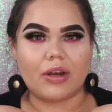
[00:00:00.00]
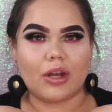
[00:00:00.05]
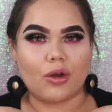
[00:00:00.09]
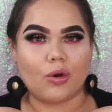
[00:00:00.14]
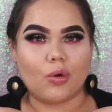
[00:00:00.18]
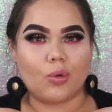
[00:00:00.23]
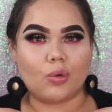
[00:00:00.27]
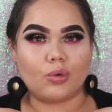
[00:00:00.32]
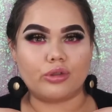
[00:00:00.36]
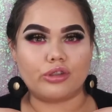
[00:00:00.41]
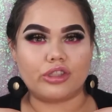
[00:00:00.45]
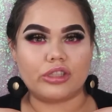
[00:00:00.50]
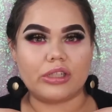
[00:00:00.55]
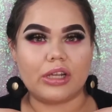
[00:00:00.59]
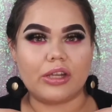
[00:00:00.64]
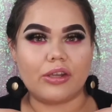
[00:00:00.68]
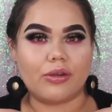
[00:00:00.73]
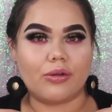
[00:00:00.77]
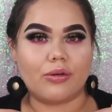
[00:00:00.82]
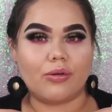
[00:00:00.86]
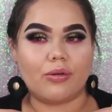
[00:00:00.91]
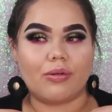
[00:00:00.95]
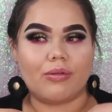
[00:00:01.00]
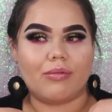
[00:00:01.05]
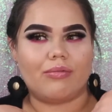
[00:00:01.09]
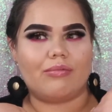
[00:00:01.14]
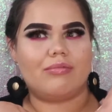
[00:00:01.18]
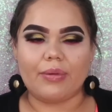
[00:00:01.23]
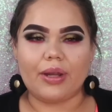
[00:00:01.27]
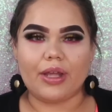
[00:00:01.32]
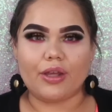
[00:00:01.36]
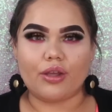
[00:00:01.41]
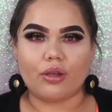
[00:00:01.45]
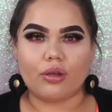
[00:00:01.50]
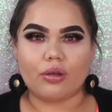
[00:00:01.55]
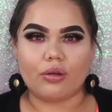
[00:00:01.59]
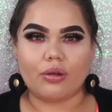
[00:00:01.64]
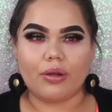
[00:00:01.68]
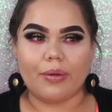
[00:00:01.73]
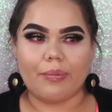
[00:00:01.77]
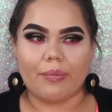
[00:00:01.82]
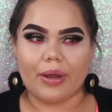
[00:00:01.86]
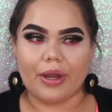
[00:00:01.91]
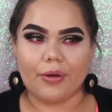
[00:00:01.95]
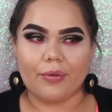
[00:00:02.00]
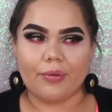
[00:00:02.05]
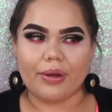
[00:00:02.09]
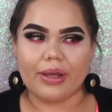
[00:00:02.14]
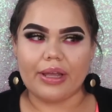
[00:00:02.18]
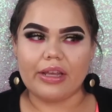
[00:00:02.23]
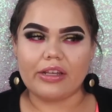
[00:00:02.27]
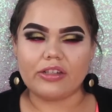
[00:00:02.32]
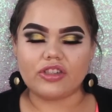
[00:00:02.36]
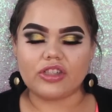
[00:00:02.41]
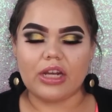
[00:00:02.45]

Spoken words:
like, oh shit, you know, like, am I okay?